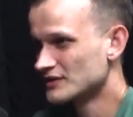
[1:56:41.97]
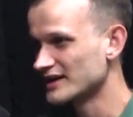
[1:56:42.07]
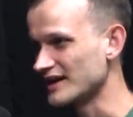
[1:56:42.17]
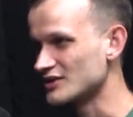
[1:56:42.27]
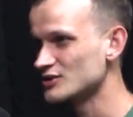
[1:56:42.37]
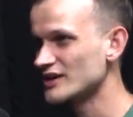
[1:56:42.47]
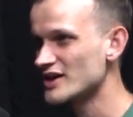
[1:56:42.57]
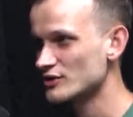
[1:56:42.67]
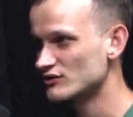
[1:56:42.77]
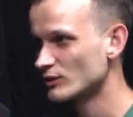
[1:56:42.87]
can do that
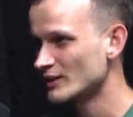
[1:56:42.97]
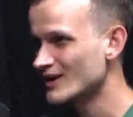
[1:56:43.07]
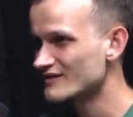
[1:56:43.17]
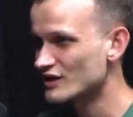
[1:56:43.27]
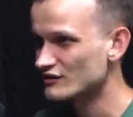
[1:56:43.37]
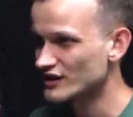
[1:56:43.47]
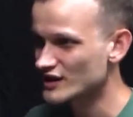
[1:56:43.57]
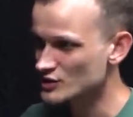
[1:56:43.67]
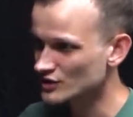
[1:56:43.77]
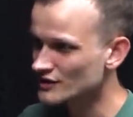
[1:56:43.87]
sort of one-way
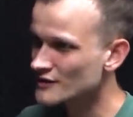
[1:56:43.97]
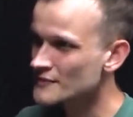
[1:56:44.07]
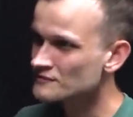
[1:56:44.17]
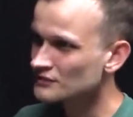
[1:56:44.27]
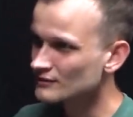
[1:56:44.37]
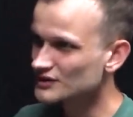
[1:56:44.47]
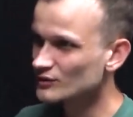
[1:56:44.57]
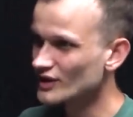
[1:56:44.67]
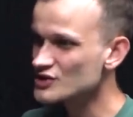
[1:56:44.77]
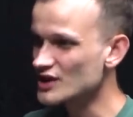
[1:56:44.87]
verification. But the
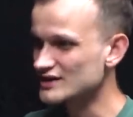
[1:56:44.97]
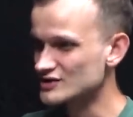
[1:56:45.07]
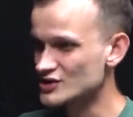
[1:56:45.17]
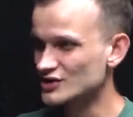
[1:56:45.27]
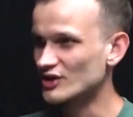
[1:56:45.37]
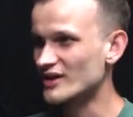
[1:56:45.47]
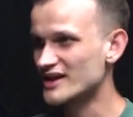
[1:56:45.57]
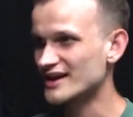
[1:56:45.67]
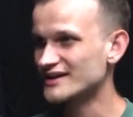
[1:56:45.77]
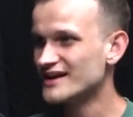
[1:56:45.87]
one challenge, though, is
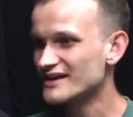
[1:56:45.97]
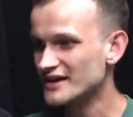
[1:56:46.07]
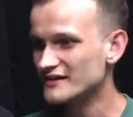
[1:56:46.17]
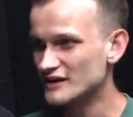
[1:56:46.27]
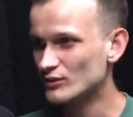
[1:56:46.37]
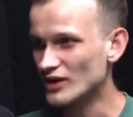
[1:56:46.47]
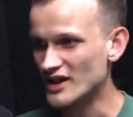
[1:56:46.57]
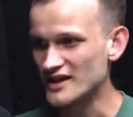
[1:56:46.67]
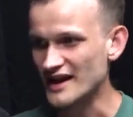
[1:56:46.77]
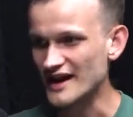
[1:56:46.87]
that if you
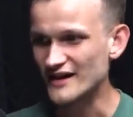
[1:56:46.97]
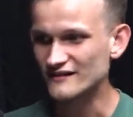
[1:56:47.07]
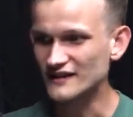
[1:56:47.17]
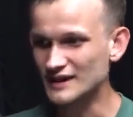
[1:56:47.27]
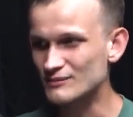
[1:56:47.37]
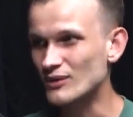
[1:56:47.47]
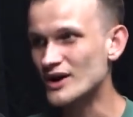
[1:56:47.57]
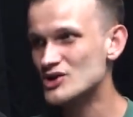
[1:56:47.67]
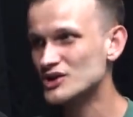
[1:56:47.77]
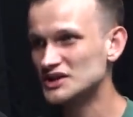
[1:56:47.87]
want to have a
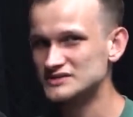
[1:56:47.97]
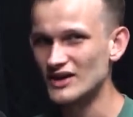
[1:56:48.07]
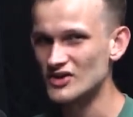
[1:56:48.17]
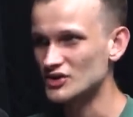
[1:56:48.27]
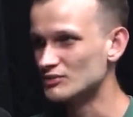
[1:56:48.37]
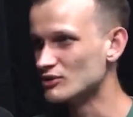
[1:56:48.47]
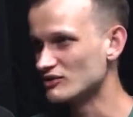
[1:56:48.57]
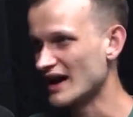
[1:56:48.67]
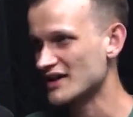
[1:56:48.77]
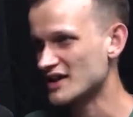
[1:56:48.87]
bridge that allows you to
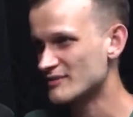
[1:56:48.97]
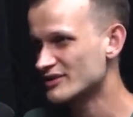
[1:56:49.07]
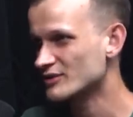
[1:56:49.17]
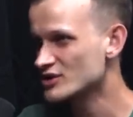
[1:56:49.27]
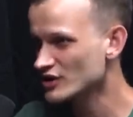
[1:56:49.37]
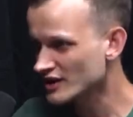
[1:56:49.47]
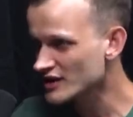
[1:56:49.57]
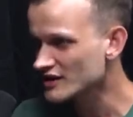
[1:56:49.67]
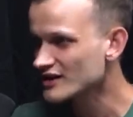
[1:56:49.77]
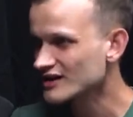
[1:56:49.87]
move assets between
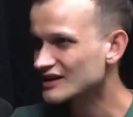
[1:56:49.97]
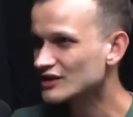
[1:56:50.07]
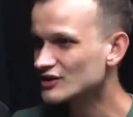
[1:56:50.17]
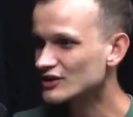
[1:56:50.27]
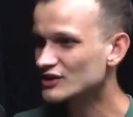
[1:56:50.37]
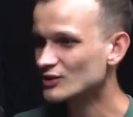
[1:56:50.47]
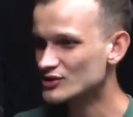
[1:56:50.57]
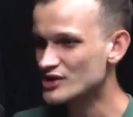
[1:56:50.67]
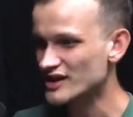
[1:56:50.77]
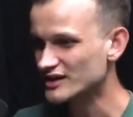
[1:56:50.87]
chains, then you don't
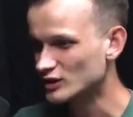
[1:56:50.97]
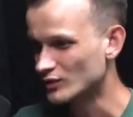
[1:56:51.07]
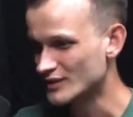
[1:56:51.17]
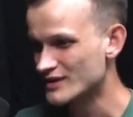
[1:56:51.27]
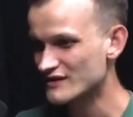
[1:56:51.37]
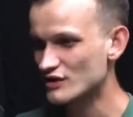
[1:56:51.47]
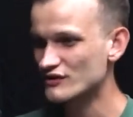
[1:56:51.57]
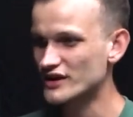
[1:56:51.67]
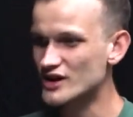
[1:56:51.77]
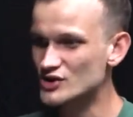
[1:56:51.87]
just need one-way
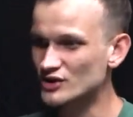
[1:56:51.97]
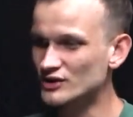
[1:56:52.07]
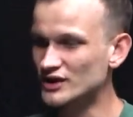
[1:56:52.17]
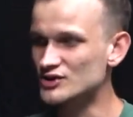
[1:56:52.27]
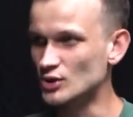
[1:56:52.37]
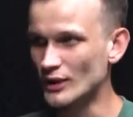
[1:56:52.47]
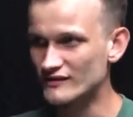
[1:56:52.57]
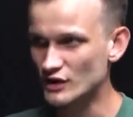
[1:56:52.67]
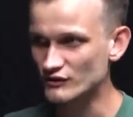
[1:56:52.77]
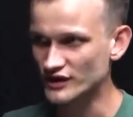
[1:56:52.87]
verification, you need two-way
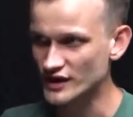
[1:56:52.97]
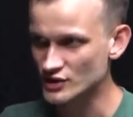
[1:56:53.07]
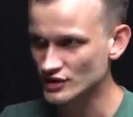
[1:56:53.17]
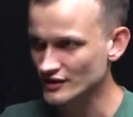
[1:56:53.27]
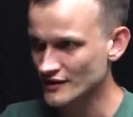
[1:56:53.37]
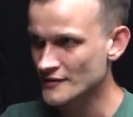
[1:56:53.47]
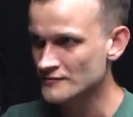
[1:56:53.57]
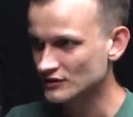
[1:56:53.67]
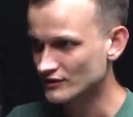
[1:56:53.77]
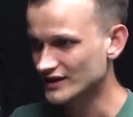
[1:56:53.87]
verification,
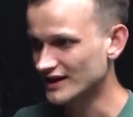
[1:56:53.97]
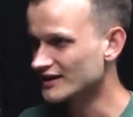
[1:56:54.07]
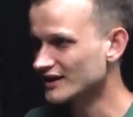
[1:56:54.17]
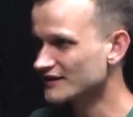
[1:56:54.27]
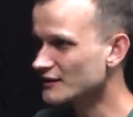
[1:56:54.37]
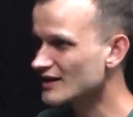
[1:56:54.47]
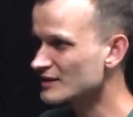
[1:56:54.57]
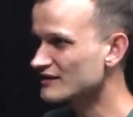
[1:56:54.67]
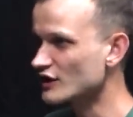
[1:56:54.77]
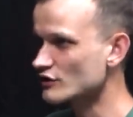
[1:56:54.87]
right? And Ethereum
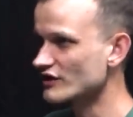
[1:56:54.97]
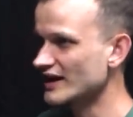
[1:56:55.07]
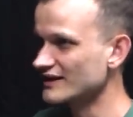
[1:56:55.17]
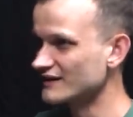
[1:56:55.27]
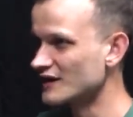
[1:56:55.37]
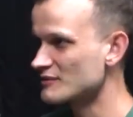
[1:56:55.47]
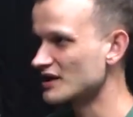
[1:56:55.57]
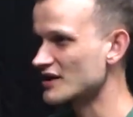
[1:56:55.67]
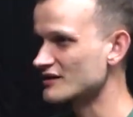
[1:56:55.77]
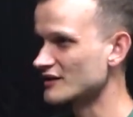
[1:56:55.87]
can verify anything
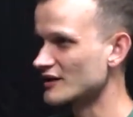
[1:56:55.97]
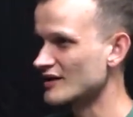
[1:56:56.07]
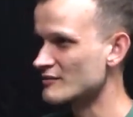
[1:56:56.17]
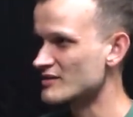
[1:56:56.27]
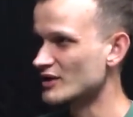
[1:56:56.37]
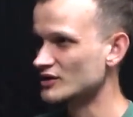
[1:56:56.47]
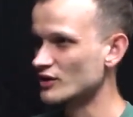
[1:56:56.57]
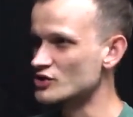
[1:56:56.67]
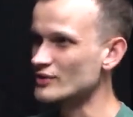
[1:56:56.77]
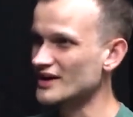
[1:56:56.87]
because Ethereum smart
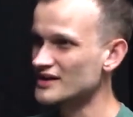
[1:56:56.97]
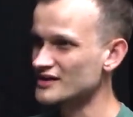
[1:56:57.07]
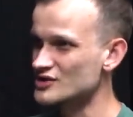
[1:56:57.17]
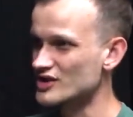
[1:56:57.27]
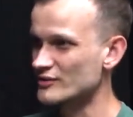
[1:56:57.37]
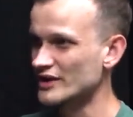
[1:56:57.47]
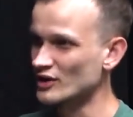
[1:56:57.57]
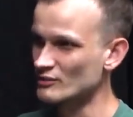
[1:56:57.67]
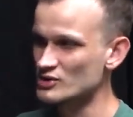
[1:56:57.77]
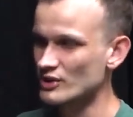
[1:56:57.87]
contracts can just run
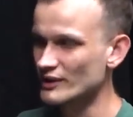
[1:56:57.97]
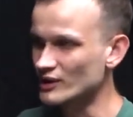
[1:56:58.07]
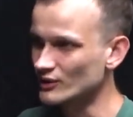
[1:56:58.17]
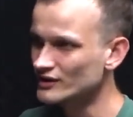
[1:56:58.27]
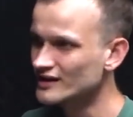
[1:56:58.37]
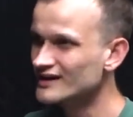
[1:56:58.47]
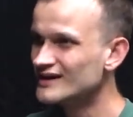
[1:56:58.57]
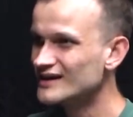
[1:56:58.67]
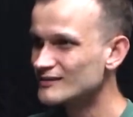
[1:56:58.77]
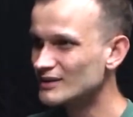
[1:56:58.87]
arbitrary code.
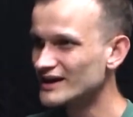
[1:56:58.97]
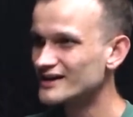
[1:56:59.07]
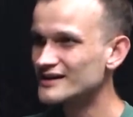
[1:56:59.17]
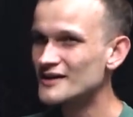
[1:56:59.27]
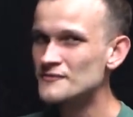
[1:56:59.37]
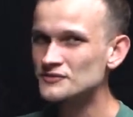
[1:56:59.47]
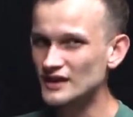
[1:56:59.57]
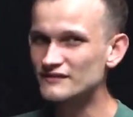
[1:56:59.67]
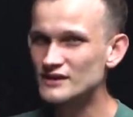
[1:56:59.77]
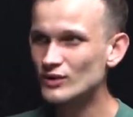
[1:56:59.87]
But
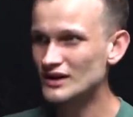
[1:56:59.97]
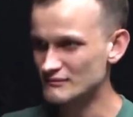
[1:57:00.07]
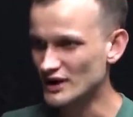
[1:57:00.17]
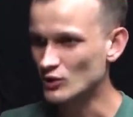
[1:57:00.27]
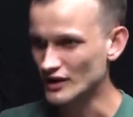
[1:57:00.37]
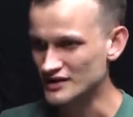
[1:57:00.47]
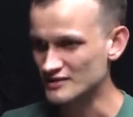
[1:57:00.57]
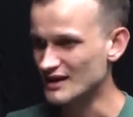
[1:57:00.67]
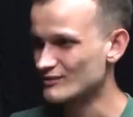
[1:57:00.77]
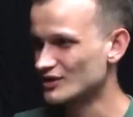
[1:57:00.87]
if you want Bitcoin to
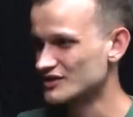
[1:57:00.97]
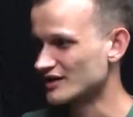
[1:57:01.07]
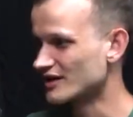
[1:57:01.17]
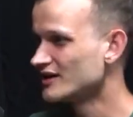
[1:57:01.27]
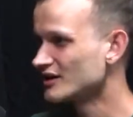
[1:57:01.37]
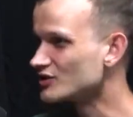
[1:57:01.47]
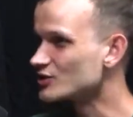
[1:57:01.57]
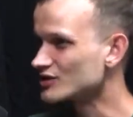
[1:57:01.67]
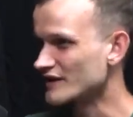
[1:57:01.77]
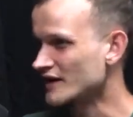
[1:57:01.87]
be able to
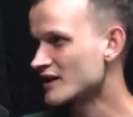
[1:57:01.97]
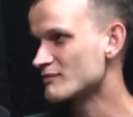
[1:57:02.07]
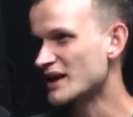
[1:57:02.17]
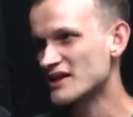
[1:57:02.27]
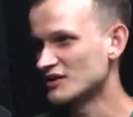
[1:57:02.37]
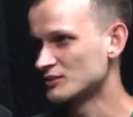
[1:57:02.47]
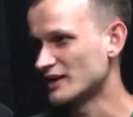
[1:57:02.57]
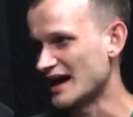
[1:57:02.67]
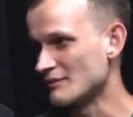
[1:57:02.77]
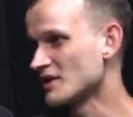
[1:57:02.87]
do things based on what
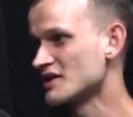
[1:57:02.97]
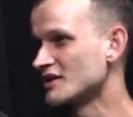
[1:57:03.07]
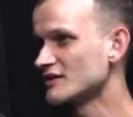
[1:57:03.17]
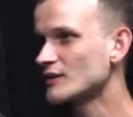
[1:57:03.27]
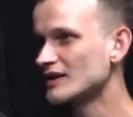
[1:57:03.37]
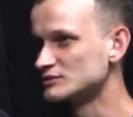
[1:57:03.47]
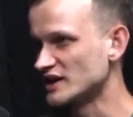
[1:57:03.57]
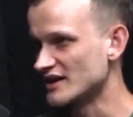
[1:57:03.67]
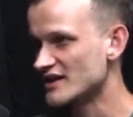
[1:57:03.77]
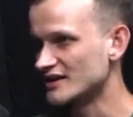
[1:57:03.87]
happens in Ethereum lands,